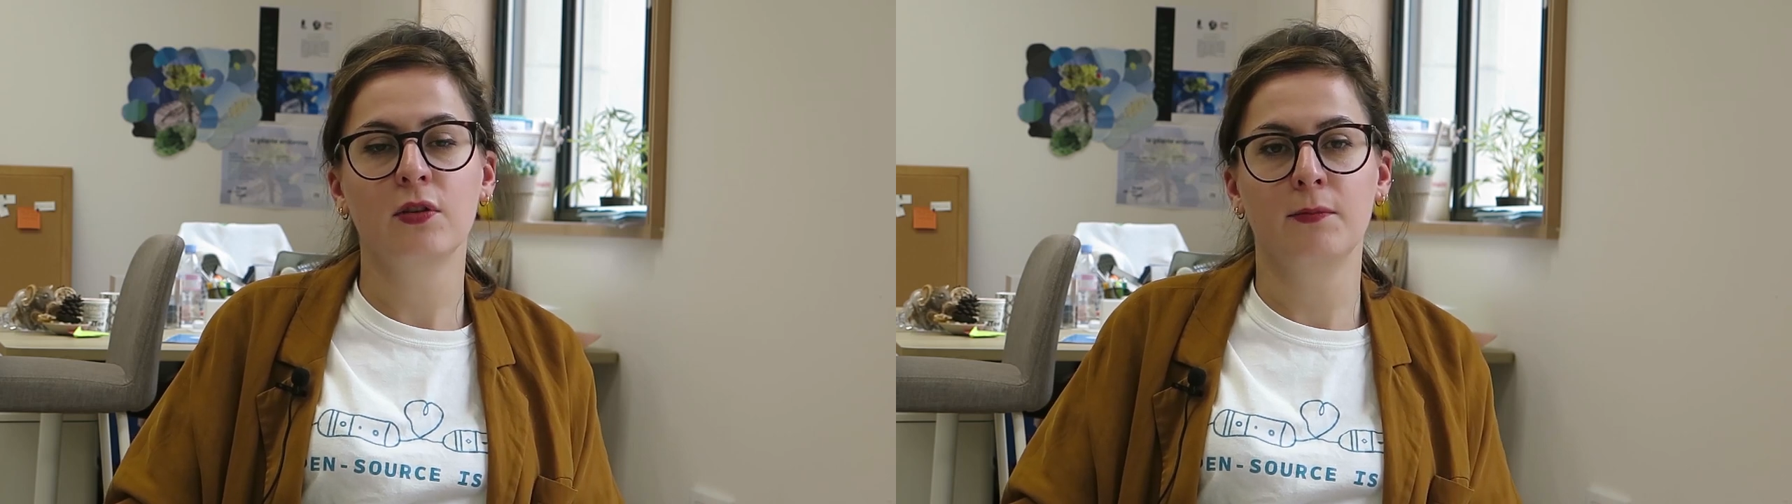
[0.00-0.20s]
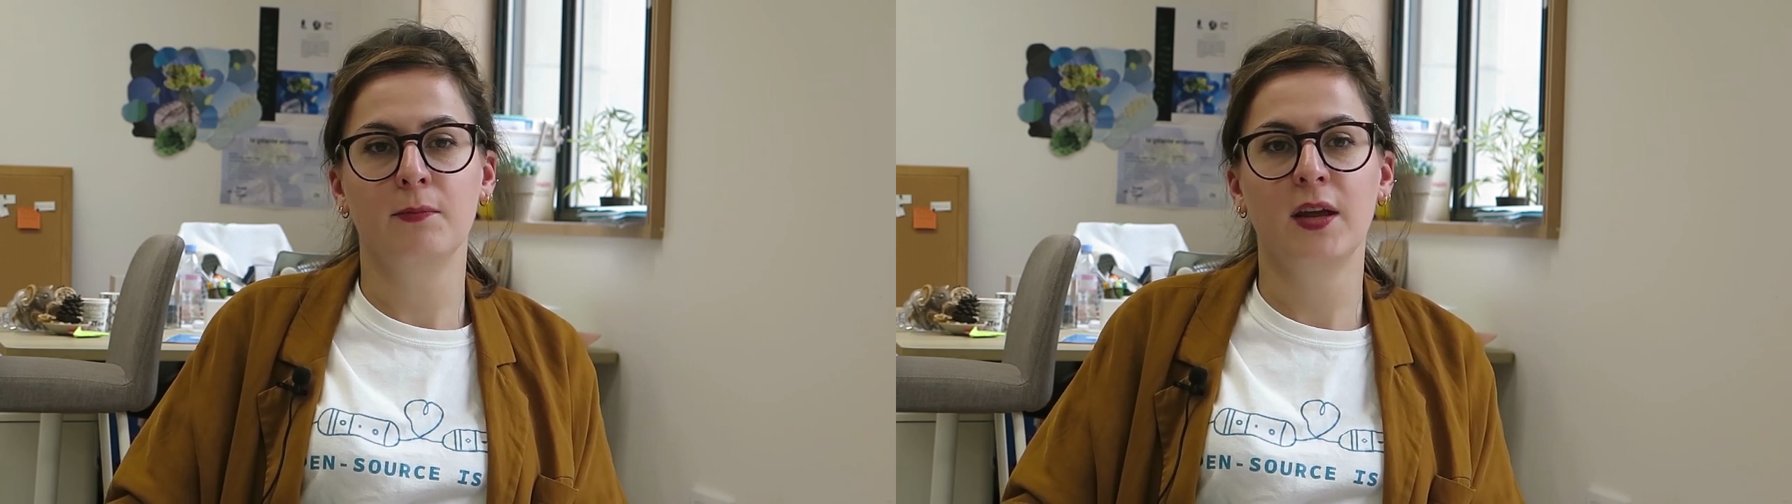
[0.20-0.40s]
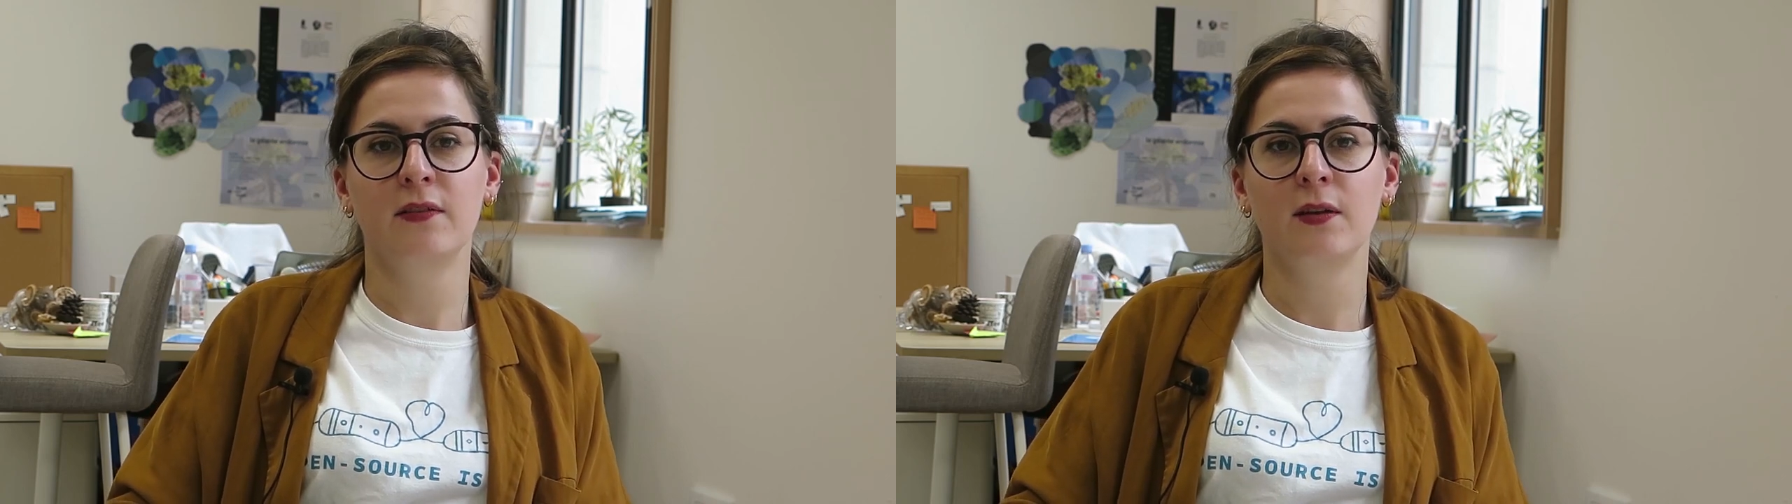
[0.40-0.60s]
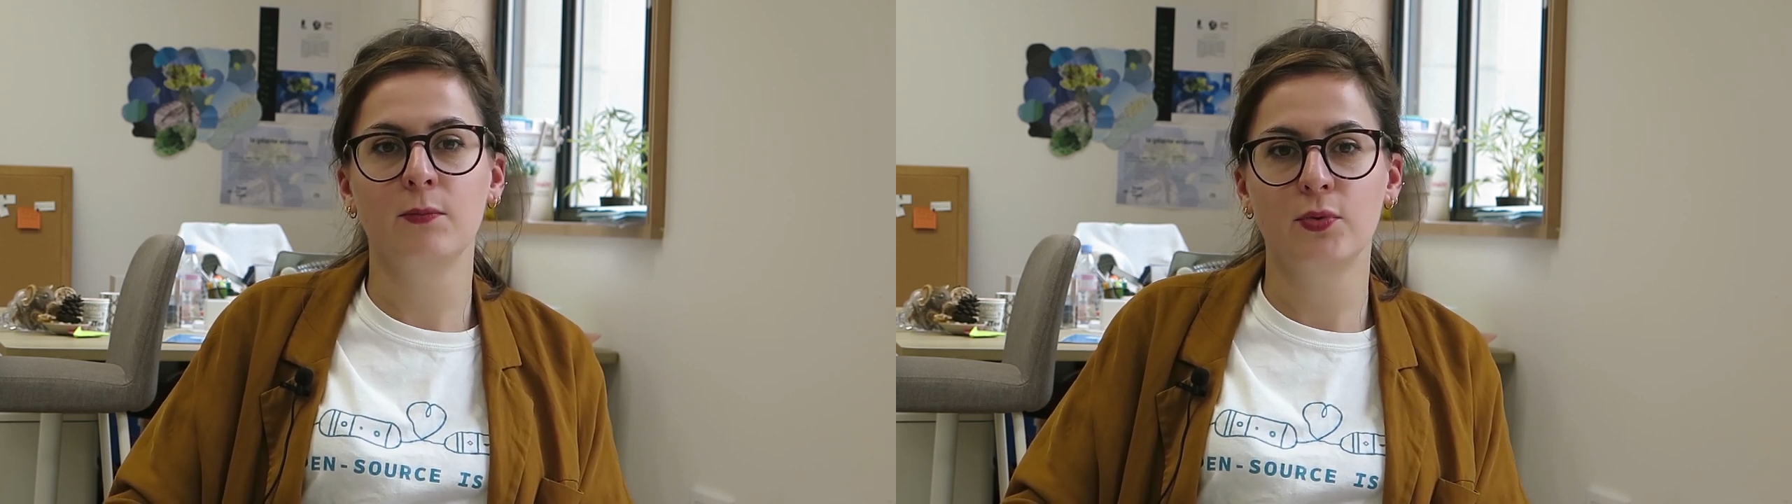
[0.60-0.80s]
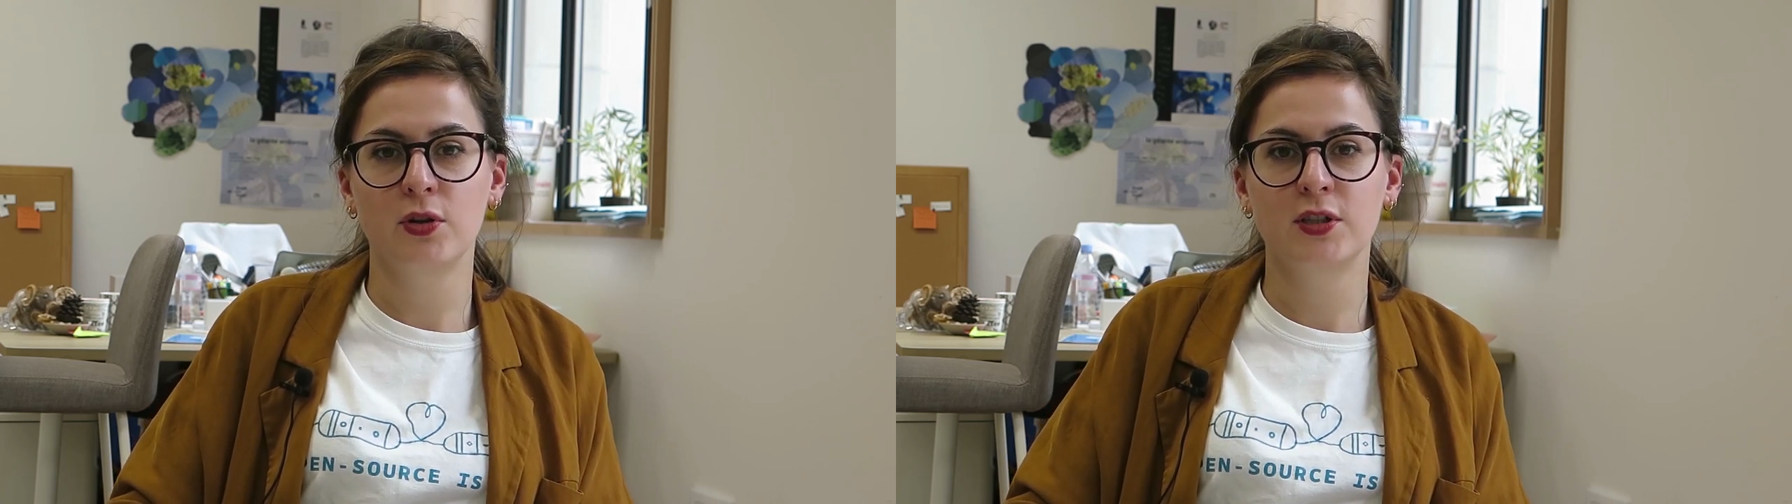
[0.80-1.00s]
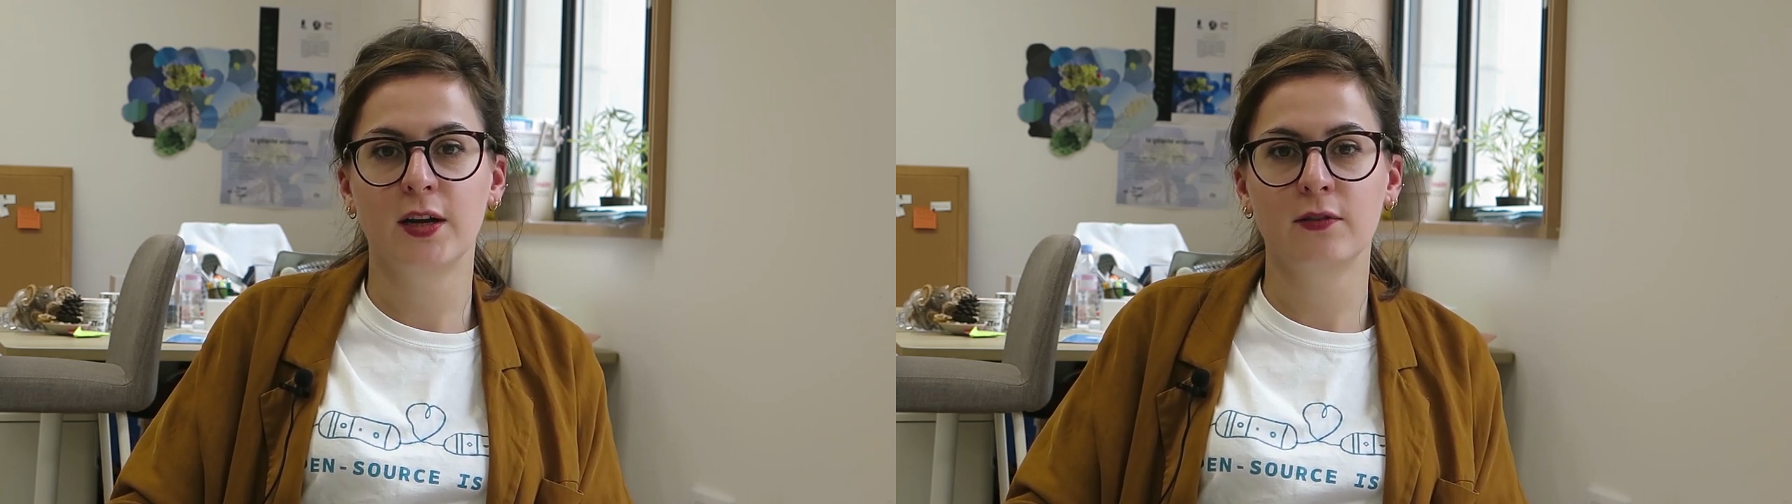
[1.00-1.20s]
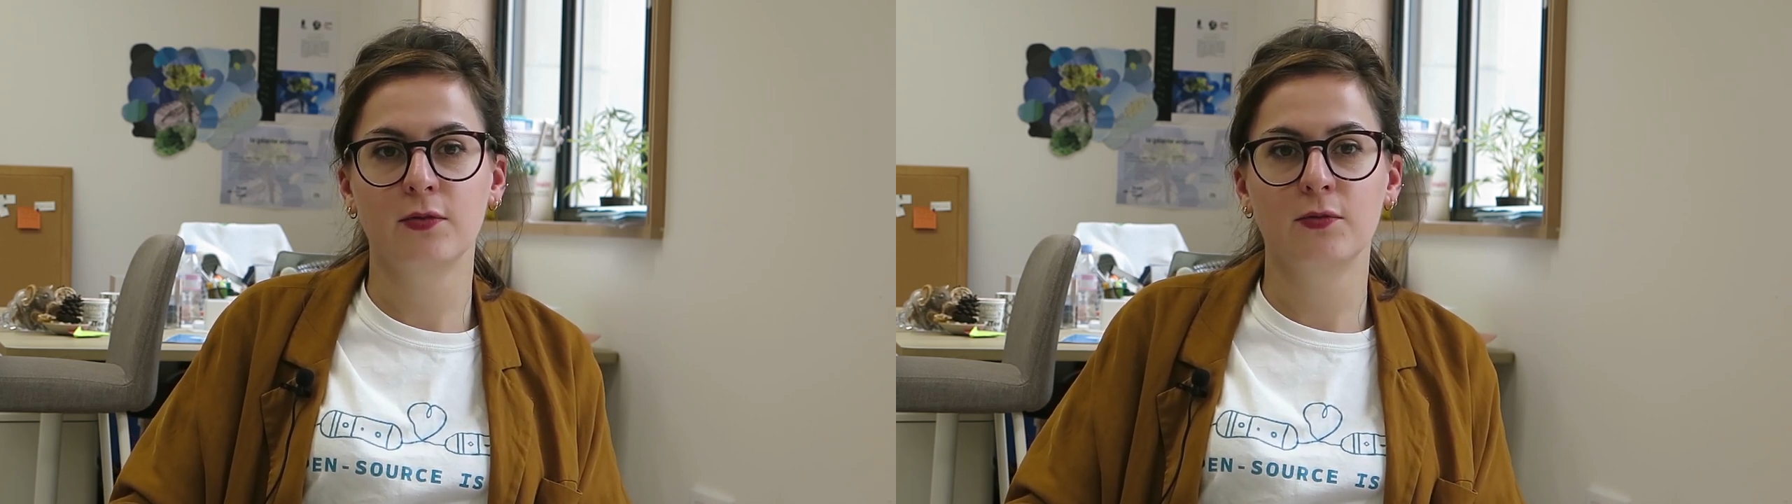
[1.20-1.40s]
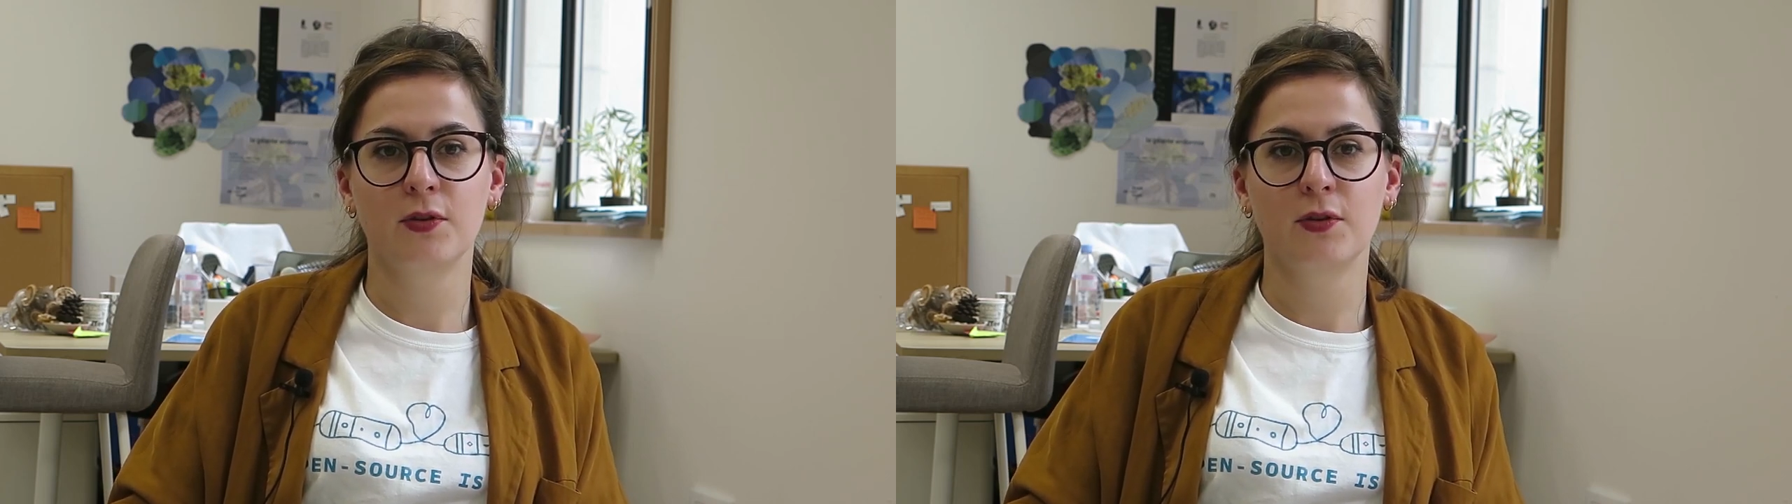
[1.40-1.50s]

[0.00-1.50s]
an amazing project